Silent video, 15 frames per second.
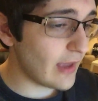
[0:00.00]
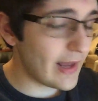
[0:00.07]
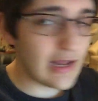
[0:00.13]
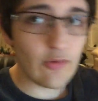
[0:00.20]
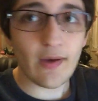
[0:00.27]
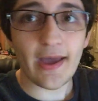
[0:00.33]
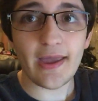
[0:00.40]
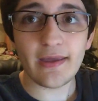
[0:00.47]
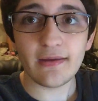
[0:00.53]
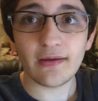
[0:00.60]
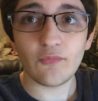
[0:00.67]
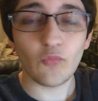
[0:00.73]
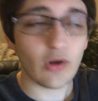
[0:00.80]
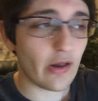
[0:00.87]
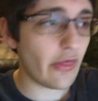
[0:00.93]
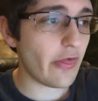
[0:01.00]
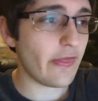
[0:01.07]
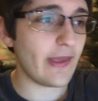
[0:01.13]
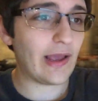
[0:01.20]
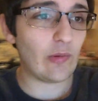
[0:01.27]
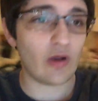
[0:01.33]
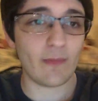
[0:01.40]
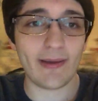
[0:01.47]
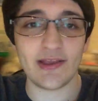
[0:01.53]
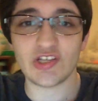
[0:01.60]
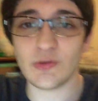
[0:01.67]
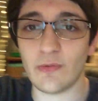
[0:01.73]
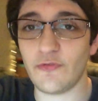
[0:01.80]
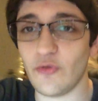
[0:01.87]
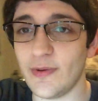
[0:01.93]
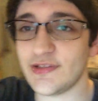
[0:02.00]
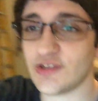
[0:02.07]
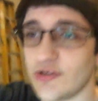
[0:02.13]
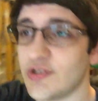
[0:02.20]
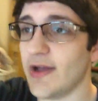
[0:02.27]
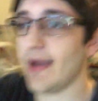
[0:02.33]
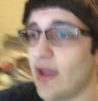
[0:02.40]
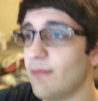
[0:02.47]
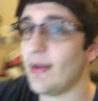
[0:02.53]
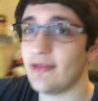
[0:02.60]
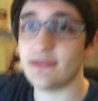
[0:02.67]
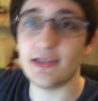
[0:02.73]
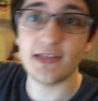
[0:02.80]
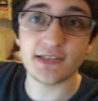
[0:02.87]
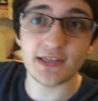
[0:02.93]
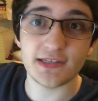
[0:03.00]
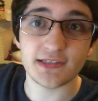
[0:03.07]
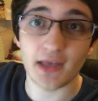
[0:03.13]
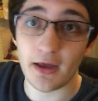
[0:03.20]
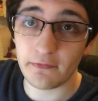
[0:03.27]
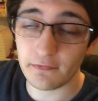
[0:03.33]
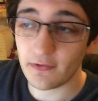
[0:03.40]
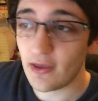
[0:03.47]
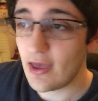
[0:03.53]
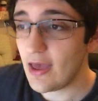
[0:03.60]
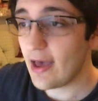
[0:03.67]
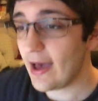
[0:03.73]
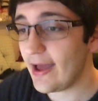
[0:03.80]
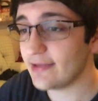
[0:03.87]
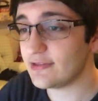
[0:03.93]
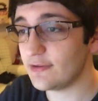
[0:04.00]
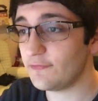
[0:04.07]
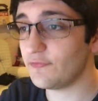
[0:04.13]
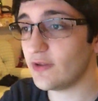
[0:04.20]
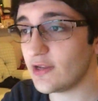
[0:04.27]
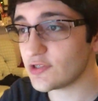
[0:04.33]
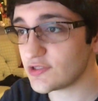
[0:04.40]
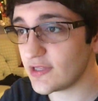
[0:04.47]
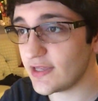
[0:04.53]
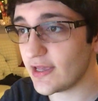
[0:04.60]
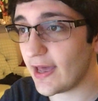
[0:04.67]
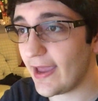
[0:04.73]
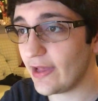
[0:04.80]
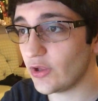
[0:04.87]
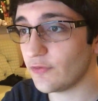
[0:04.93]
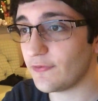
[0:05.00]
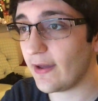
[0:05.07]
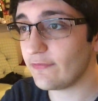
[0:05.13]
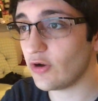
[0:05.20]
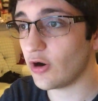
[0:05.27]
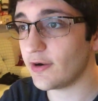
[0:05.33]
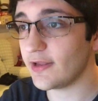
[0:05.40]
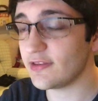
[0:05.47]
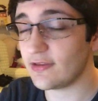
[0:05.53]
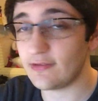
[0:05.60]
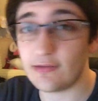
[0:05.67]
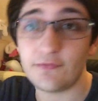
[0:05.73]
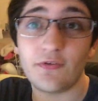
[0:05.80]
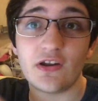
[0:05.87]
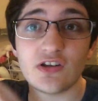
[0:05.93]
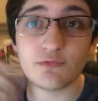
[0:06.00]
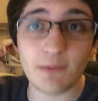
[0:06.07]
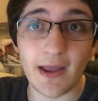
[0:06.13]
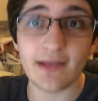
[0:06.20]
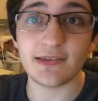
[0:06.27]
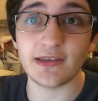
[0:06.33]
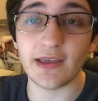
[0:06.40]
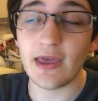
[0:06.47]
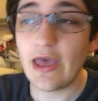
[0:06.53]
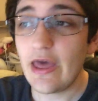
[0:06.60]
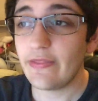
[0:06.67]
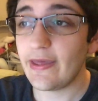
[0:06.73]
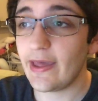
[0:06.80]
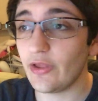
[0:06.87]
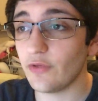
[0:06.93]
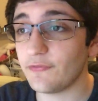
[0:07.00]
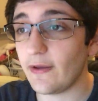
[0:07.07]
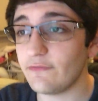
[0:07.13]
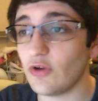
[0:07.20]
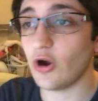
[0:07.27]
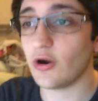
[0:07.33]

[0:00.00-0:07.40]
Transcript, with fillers: Anyway, one other thing I want to mention before we start talking about DC stuff. I did finish the uh, Halo 5 Guardians. I did finish painting the Halo 5